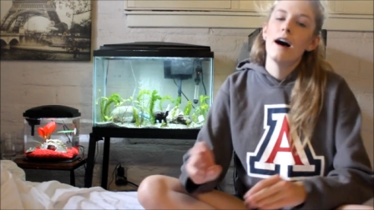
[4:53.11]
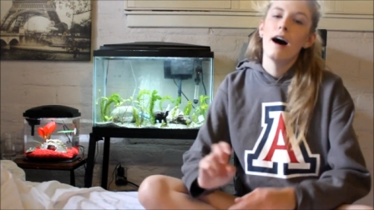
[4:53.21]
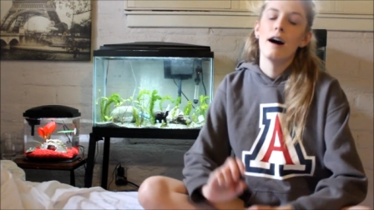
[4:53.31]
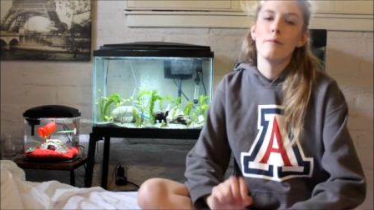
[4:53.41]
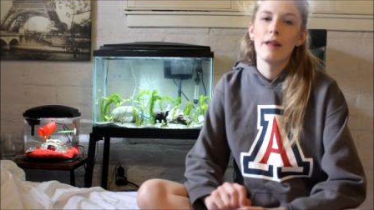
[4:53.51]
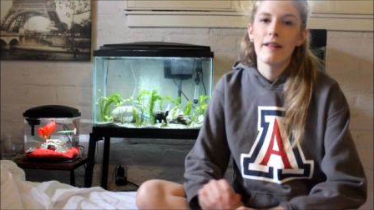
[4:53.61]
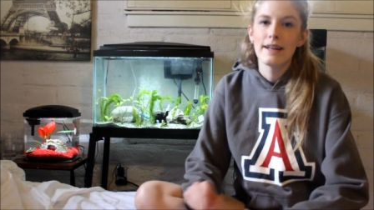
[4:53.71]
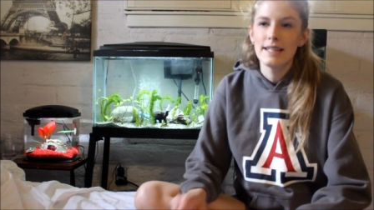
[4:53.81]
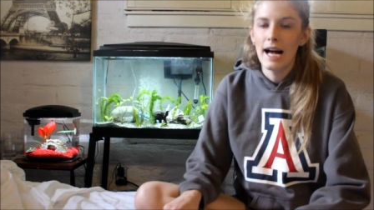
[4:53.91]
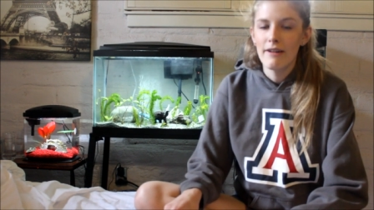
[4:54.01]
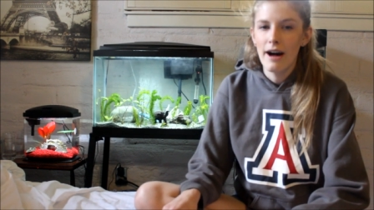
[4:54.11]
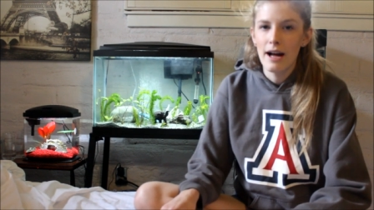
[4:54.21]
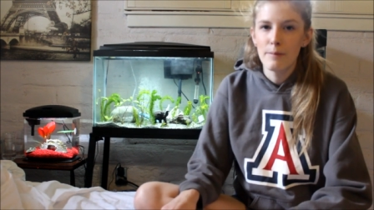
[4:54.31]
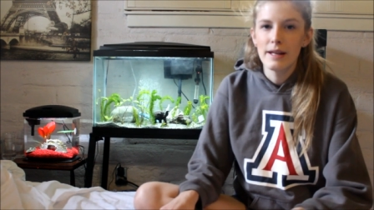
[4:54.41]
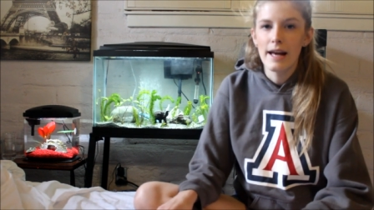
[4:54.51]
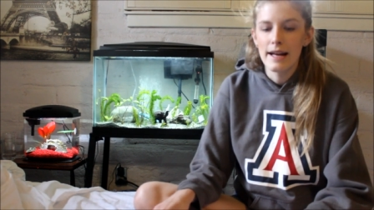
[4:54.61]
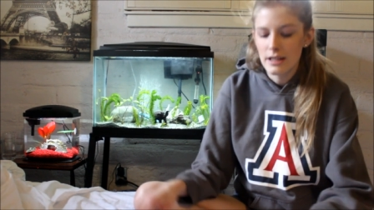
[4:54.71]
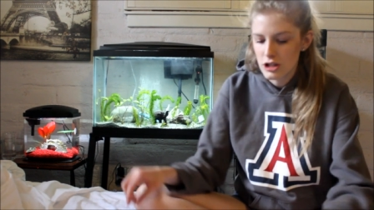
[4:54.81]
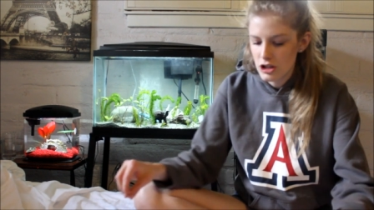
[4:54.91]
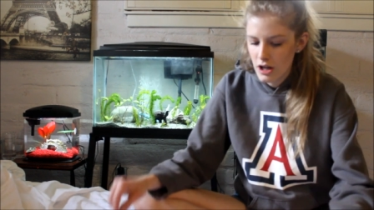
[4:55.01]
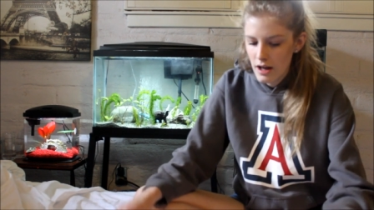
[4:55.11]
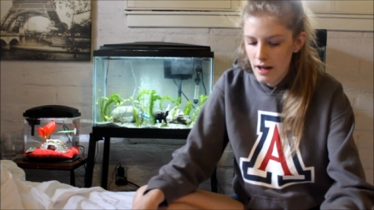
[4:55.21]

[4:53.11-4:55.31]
Um, they like to have high pH.